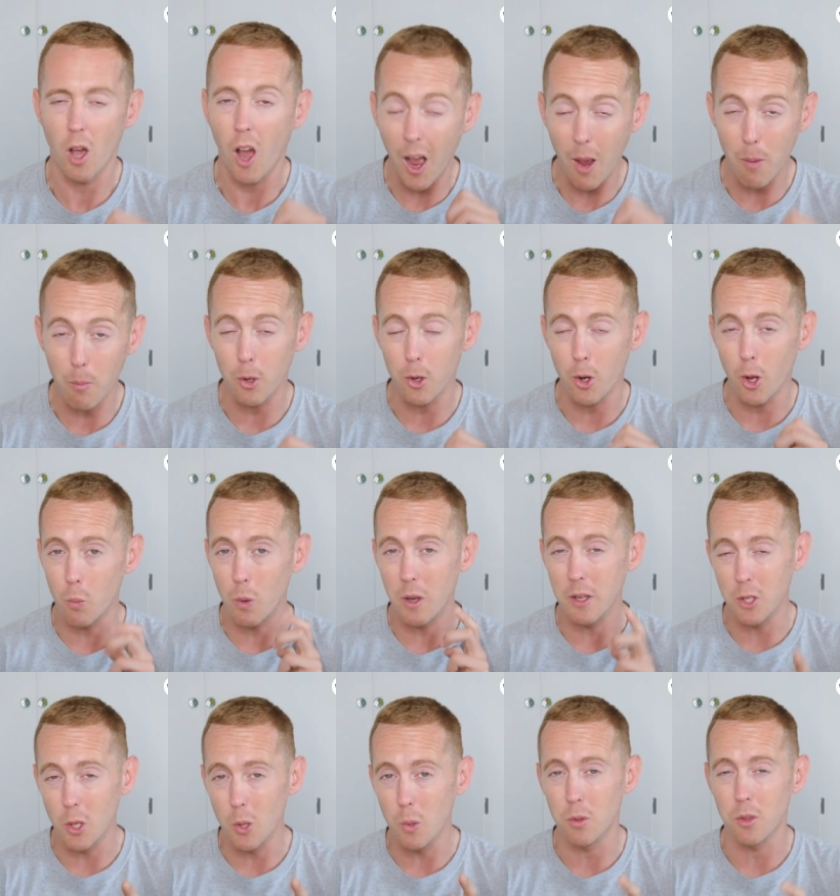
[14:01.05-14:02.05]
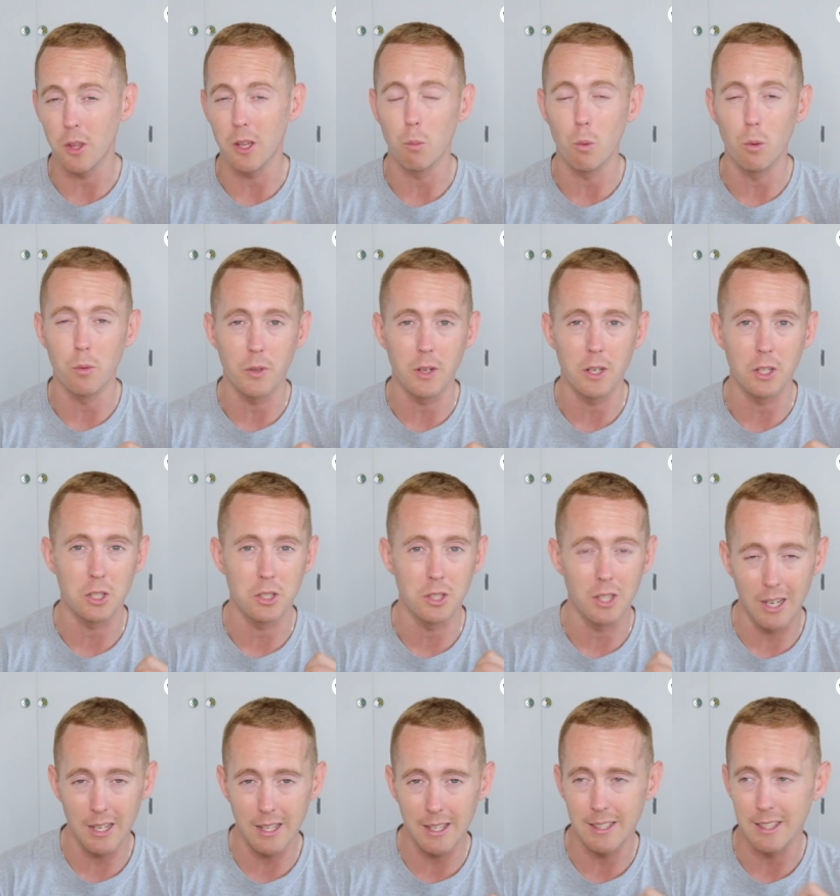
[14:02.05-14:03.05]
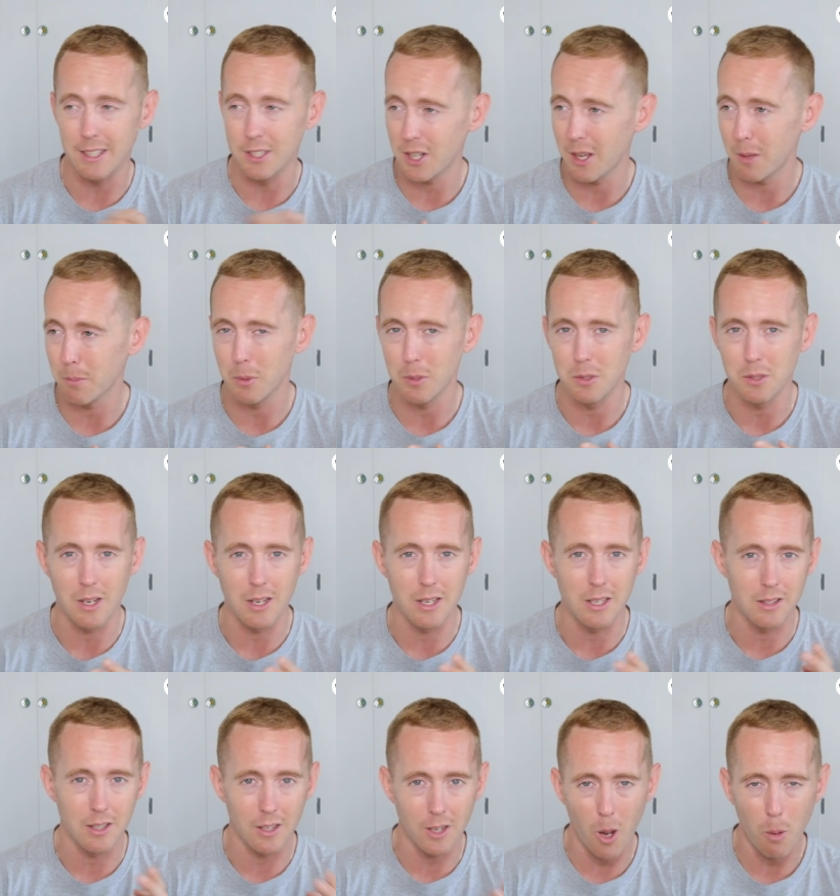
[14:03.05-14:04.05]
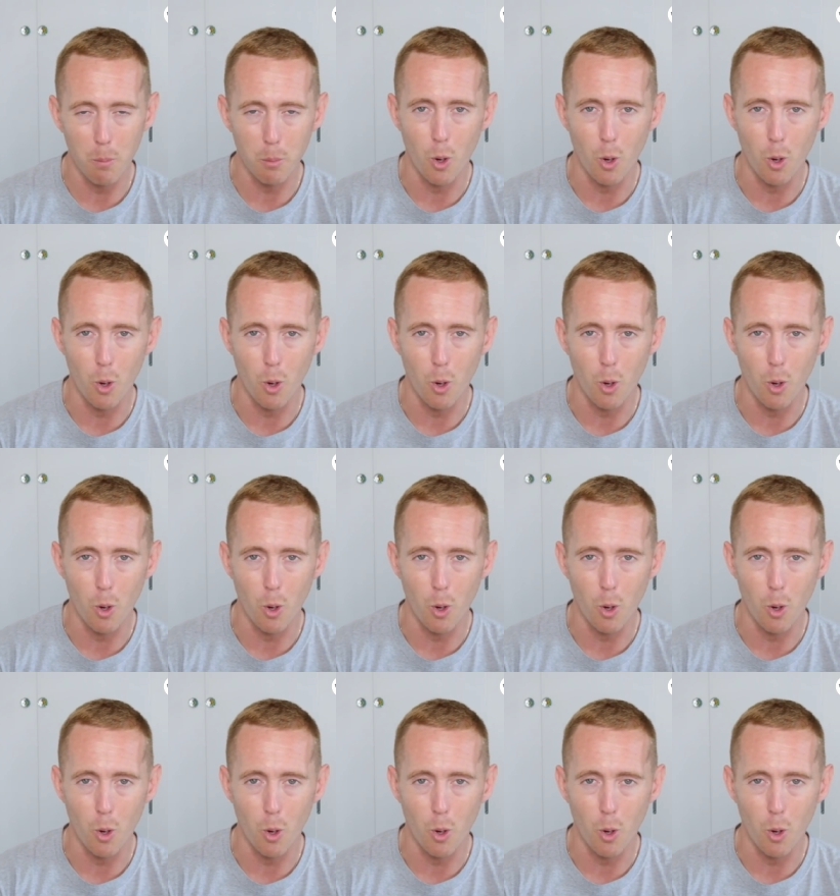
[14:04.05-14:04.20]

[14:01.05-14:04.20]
I want to know where you think we'll finish in the league, the Champions League, the cup